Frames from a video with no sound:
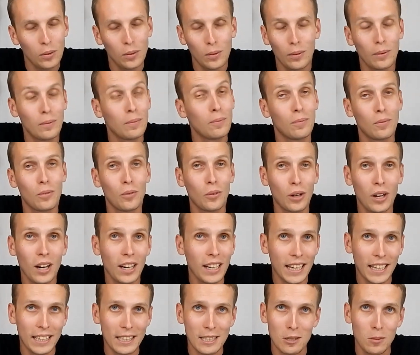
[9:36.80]

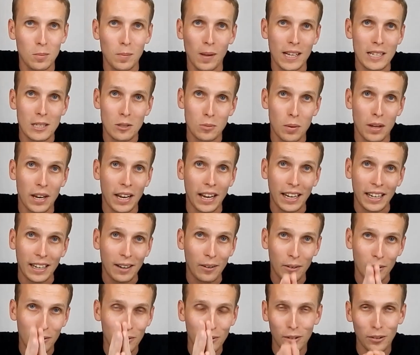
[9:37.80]
We've got to get this blade
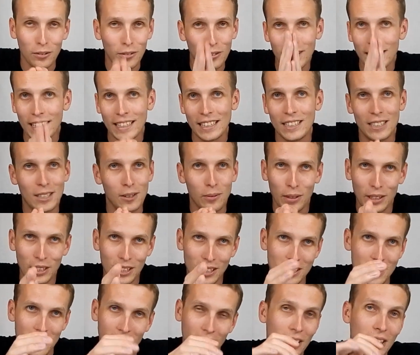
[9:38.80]
spinning. We, we're really,
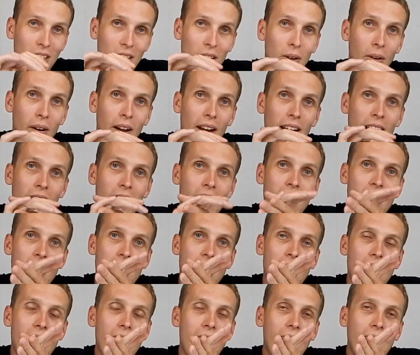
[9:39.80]
we just got to do it.
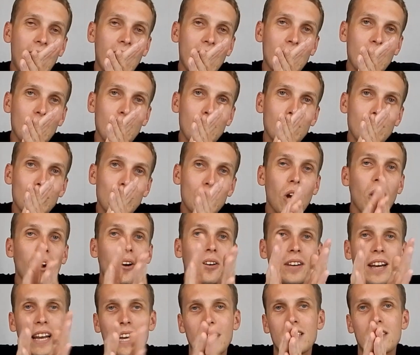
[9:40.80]
Um,
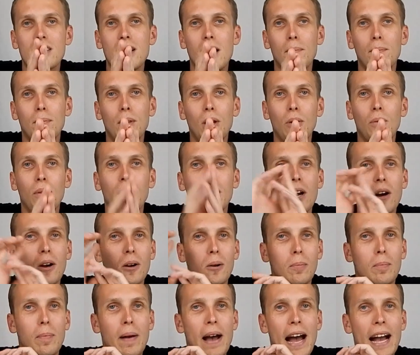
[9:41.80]
so, next up, though,
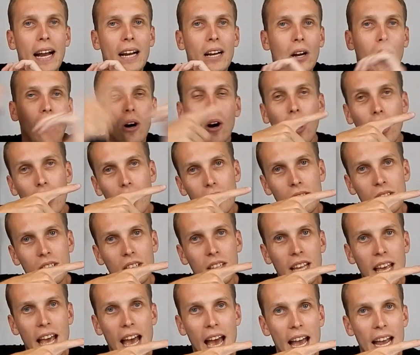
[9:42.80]
we're going back
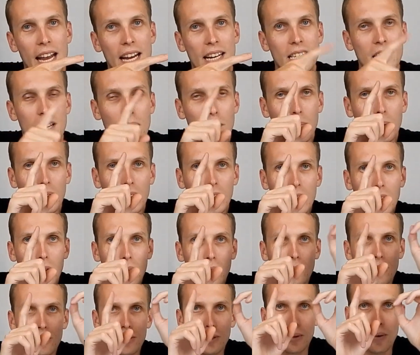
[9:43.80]
over to the A's, and
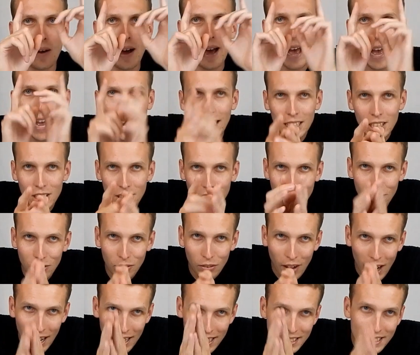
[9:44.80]
we're going to
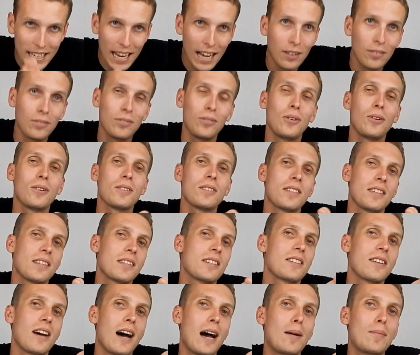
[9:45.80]
actually fight
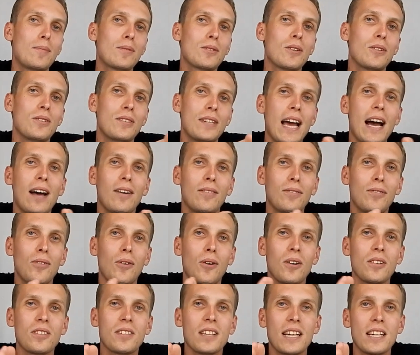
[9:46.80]
Downforce this time. So
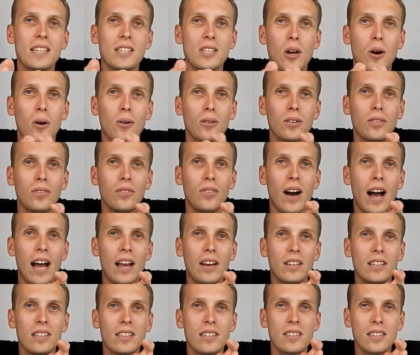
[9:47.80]
Downforce is going to
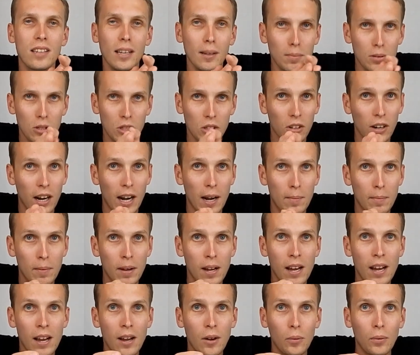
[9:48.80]
fight
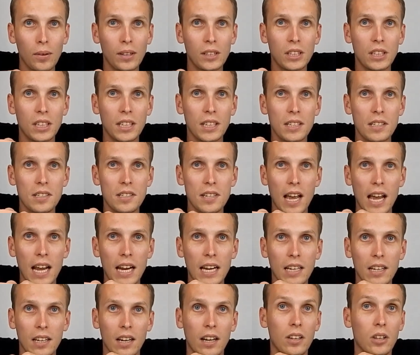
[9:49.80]
Slipstream, which
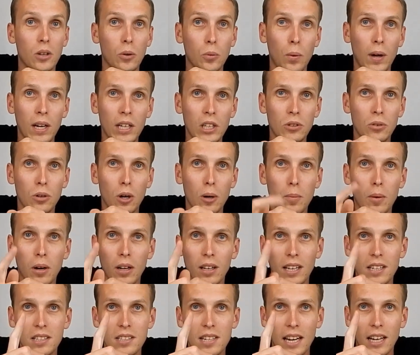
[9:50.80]
is another wedge
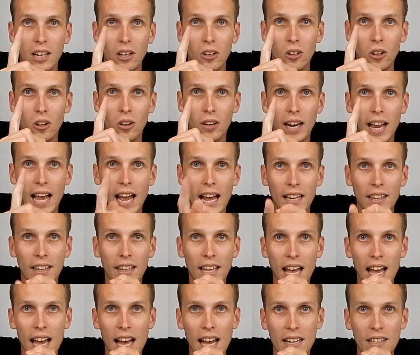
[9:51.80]
robot. Let's take a look
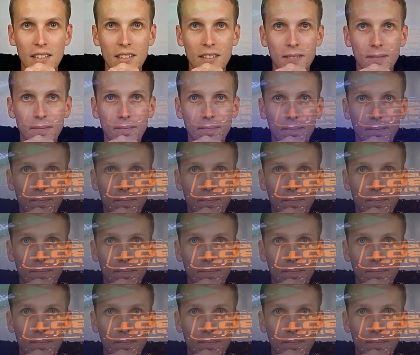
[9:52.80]
at that.